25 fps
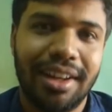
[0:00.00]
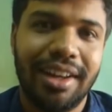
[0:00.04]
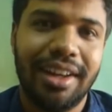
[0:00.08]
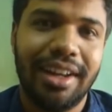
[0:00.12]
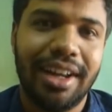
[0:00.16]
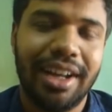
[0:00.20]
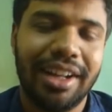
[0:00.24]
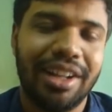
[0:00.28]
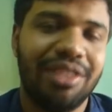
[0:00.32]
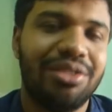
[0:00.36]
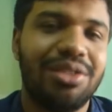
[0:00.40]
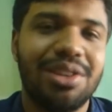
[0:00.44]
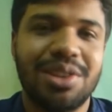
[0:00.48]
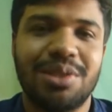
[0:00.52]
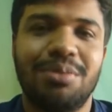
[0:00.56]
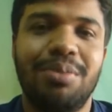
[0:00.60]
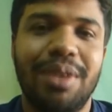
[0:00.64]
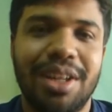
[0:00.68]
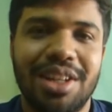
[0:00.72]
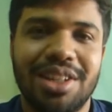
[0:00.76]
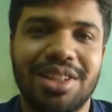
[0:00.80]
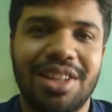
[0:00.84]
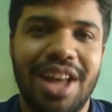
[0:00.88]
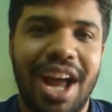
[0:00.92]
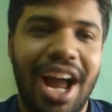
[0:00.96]
in the first
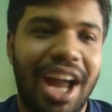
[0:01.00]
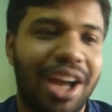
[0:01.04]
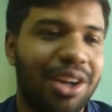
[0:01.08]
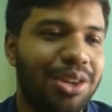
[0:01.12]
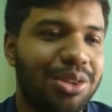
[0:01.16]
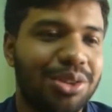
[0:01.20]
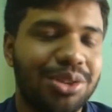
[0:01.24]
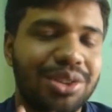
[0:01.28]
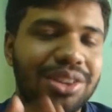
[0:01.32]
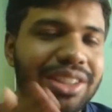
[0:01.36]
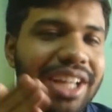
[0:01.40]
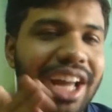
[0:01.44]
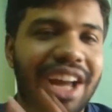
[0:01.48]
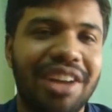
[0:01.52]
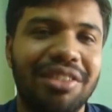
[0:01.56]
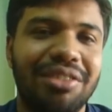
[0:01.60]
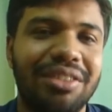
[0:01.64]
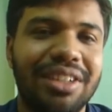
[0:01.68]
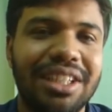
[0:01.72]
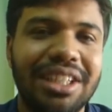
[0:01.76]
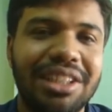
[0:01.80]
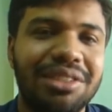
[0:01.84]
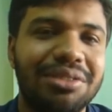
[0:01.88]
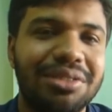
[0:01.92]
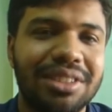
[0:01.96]
place. I couldn't have
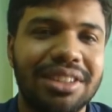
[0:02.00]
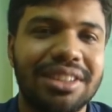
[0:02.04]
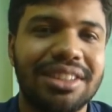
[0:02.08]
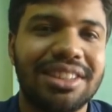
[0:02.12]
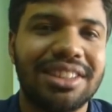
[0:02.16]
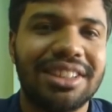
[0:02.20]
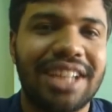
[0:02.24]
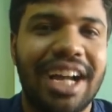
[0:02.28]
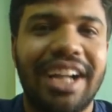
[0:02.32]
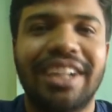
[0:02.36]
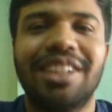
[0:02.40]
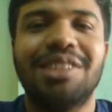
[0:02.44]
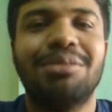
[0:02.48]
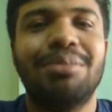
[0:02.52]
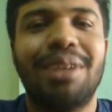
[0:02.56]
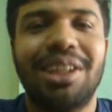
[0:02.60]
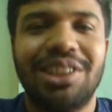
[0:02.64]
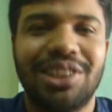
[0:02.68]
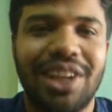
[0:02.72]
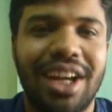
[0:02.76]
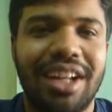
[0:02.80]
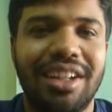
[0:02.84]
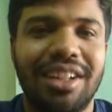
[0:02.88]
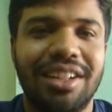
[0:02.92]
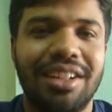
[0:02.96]
even started my
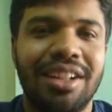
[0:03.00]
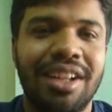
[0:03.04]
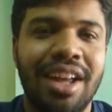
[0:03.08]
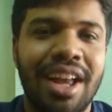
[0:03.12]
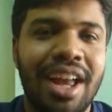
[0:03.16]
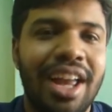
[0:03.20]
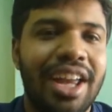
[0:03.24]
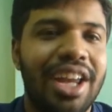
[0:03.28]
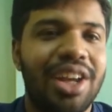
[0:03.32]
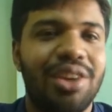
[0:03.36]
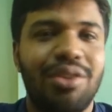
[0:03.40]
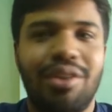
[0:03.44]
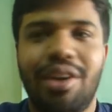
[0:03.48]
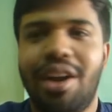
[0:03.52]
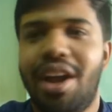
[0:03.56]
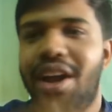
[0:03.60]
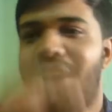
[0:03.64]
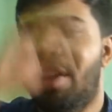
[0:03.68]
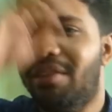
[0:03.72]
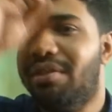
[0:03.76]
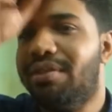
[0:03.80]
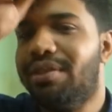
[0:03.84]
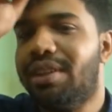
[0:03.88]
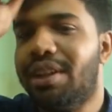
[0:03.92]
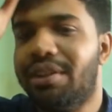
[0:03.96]
channel if
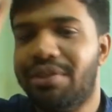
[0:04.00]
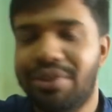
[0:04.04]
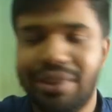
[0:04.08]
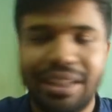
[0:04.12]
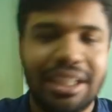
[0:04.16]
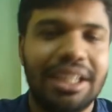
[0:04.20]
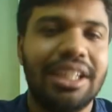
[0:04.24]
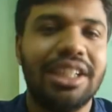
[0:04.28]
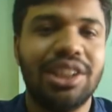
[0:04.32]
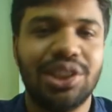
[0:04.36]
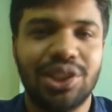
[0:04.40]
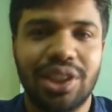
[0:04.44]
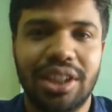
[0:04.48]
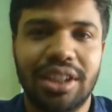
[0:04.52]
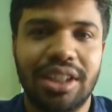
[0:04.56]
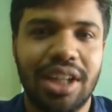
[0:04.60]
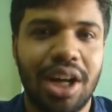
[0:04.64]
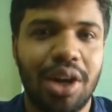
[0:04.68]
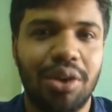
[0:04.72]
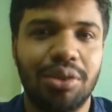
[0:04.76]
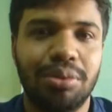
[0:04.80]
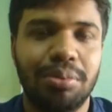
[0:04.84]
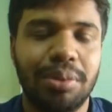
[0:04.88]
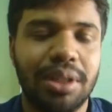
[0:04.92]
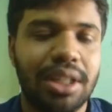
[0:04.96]
I definitely shut
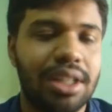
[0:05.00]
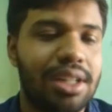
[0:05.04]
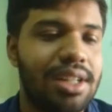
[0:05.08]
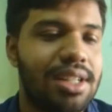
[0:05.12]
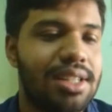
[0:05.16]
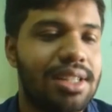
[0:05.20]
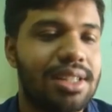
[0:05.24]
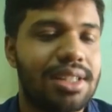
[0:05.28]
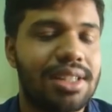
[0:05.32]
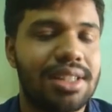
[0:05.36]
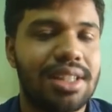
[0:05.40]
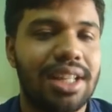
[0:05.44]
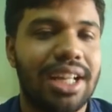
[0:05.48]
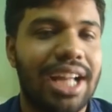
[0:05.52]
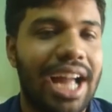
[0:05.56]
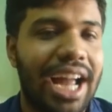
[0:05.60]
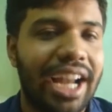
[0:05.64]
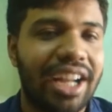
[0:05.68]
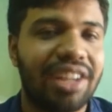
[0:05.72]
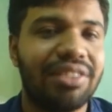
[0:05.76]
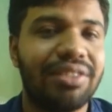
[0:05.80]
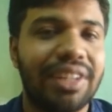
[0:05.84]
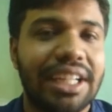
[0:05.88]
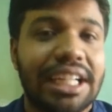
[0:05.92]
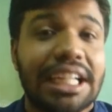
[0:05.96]
down, because the
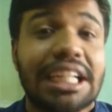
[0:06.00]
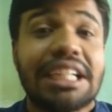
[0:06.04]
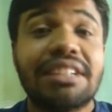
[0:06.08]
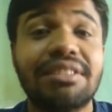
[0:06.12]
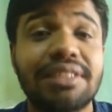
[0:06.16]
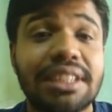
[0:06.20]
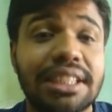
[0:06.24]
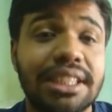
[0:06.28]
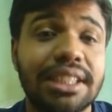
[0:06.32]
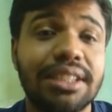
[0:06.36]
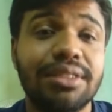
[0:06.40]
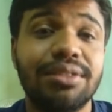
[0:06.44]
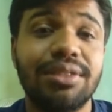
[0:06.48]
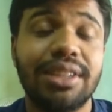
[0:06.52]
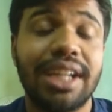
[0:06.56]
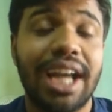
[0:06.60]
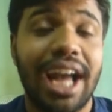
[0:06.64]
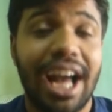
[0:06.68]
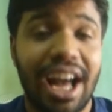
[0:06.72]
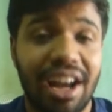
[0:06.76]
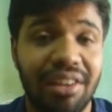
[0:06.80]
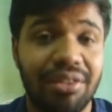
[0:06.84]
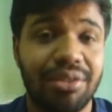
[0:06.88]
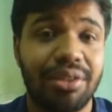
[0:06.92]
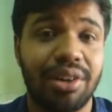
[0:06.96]
kind of negativity we
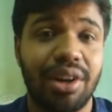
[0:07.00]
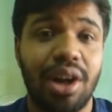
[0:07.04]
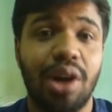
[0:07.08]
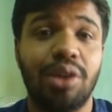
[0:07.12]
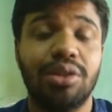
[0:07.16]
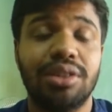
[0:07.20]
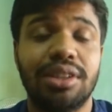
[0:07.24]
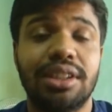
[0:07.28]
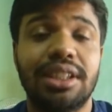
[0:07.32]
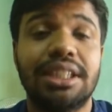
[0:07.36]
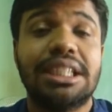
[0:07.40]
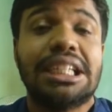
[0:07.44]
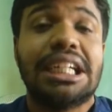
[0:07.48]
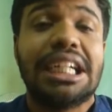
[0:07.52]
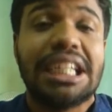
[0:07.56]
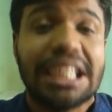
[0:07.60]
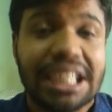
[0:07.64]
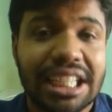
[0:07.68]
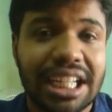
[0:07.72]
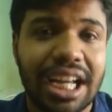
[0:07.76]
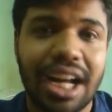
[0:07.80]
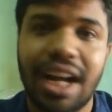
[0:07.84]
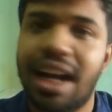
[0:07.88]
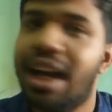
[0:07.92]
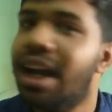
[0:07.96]
have around in
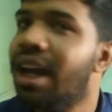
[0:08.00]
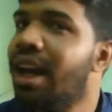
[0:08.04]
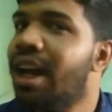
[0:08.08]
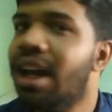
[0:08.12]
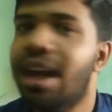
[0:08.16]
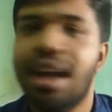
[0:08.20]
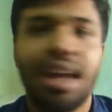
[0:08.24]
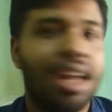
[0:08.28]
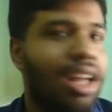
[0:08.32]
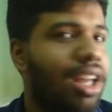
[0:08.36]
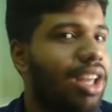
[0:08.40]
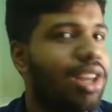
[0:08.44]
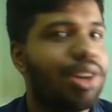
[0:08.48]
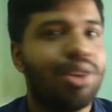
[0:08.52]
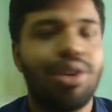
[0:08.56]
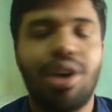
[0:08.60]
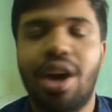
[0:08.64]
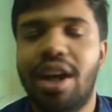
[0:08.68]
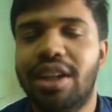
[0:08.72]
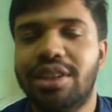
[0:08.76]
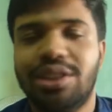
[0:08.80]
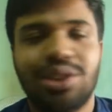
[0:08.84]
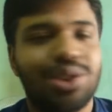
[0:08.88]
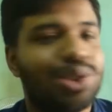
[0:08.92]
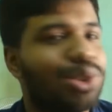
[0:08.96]
India, you
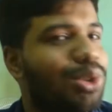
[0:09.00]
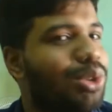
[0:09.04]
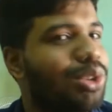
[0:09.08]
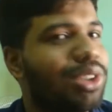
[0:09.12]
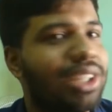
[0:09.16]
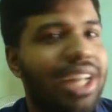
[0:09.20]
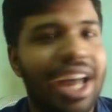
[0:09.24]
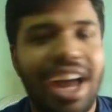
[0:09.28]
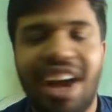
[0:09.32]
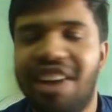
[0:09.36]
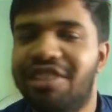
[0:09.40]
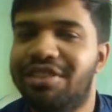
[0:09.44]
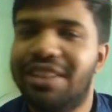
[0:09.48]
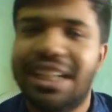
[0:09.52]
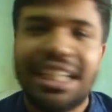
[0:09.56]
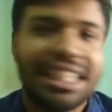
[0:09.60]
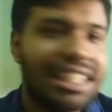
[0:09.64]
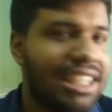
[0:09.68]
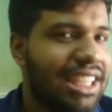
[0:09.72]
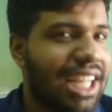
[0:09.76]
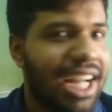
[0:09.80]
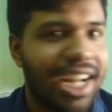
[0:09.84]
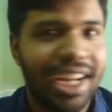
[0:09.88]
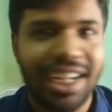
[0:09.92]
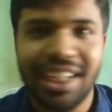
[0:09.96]
guys don't have
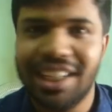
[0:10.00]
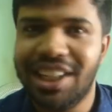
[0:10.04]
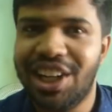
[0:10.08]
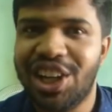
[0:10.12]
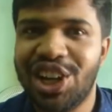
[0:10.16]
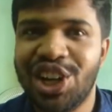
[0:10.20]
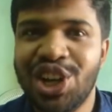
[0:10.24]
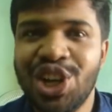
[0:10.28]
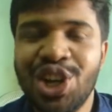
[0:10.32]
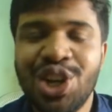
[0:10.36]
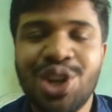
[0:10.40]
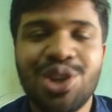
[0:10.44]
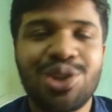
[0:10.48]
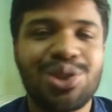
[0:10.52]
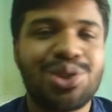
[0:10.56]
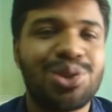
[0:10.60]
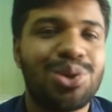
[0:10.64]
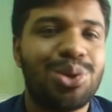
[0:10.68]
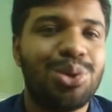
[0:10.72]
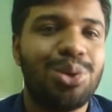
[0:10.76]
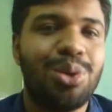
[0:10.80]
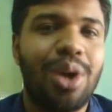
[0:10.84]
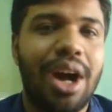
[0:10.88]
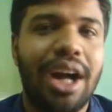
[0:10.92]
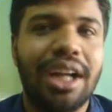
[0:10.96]
any idea.
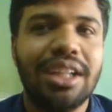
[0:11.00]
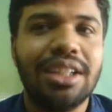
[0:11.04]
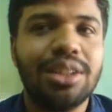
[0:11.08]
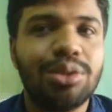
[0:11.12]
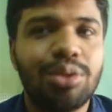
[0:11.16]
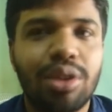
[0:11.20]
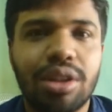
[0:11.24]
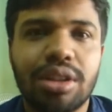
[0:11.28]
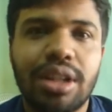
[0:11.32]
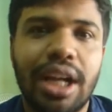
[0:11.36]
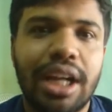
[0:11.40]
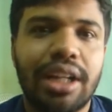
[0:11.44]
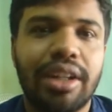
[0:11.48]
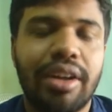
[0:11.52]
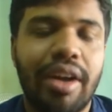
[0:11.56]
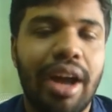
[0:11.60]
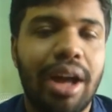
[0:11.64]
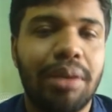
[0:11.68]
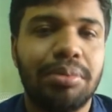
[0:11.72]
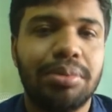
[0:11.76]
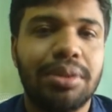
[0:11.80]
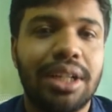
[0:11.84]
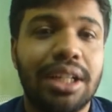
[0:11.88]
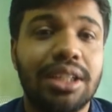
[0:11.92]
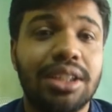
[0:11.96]
So I didn't want that to
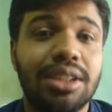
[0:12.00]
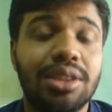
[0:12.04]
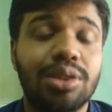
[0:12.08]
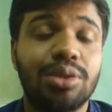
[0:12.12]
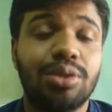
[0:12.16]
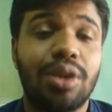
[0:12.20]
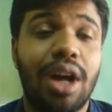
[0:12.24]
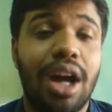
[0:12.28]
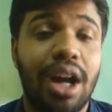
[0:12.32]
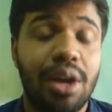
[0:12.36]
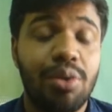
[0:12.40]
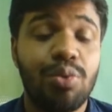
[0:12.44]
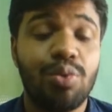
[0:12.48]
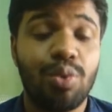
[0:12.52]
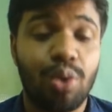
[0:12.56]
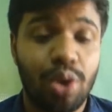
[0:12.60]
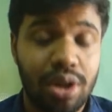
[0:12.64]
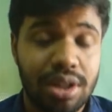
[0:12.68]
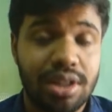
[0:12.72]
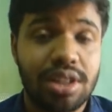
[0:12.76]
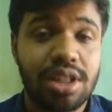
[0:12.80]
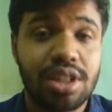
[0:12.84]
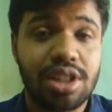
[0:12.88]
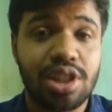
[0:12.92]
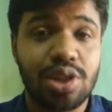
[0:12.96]
happen. I
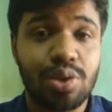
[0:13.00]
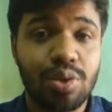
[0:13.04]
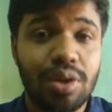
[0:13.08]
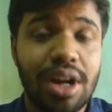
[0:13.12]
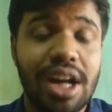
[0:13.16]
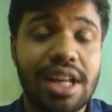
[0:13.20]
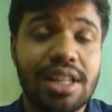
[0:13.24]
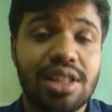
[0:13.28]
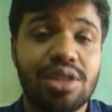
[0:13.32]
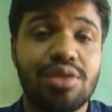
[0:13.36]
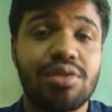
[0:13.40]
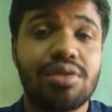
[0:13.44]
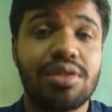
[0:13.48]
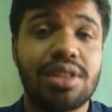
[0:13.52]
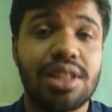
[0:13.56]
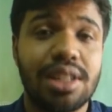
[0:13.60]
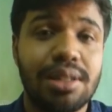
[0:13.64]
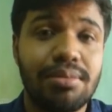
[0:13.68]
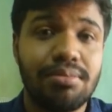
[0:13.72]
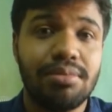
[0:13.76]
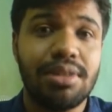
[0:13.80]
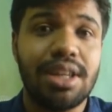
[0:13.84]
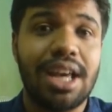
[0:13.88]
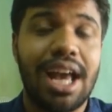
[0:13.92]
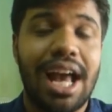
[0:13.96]
wanted you guys to see
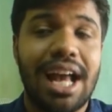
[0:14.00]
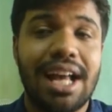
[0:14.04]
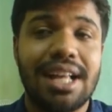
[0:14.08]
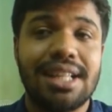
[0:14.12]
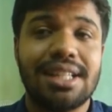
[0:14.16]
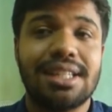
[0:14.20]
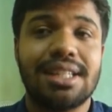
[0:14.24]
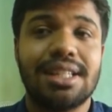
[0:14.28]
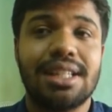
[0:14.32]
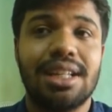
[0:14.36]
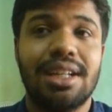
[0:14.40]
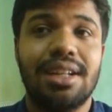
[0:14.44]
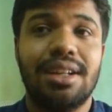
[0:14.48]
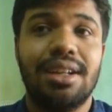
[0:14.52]
me as